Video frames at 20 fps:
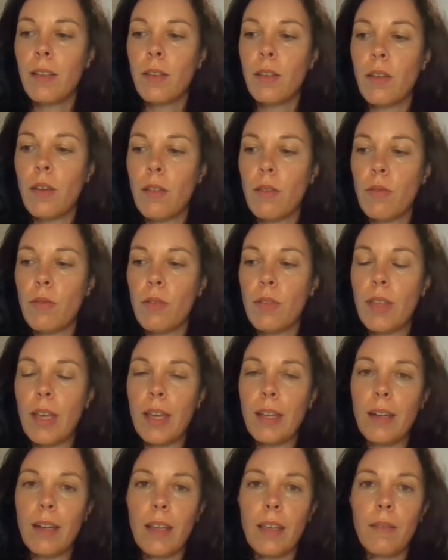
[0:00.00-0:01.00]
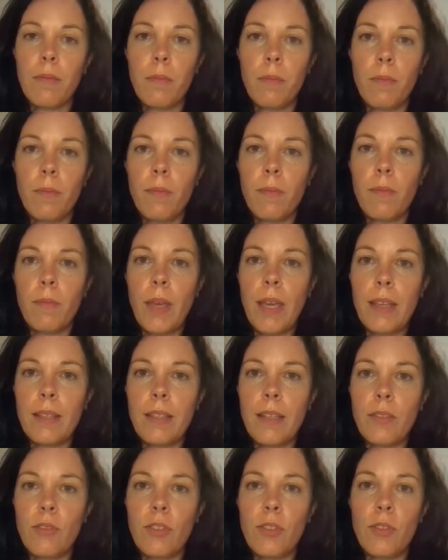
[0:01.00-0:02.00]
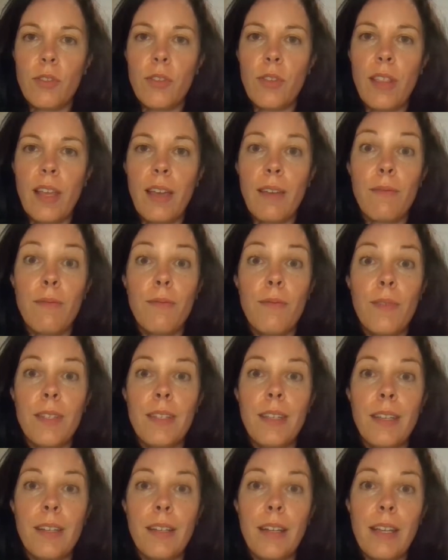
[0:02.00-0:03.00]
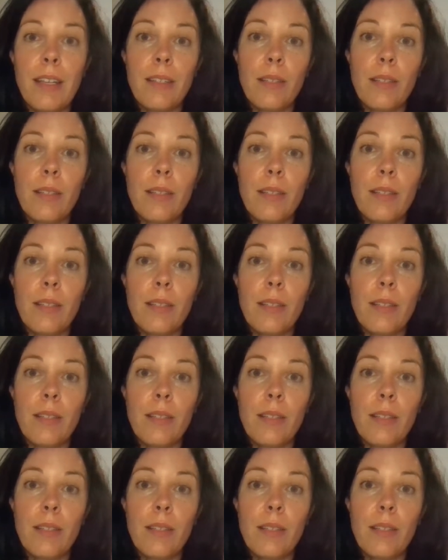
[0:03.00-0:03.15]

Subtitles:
go through that, like pay attention to that physically,